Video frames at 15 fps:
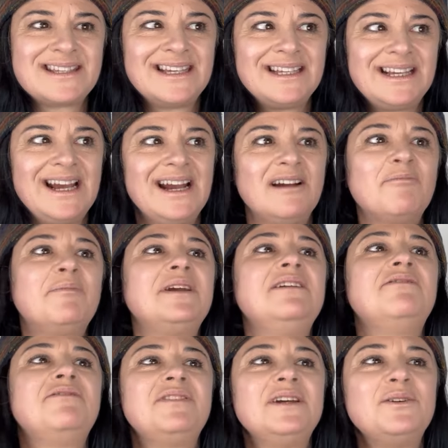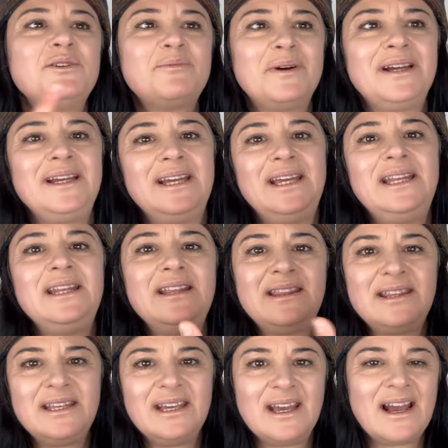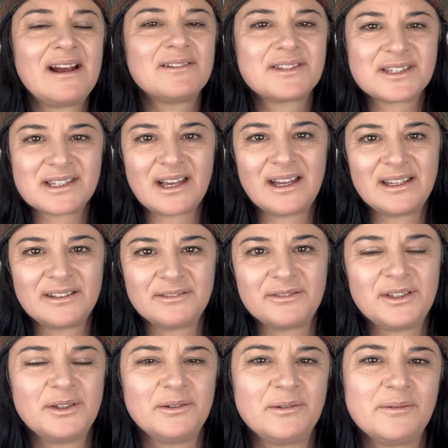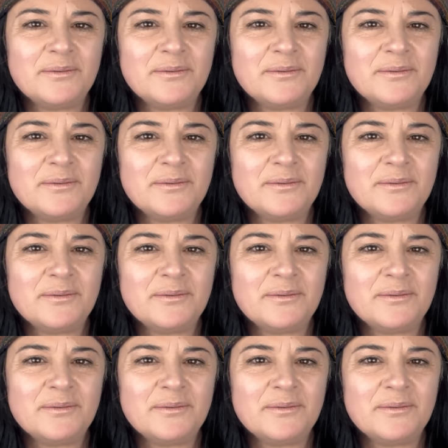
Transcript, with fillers: it can't be filled by anything outside of you.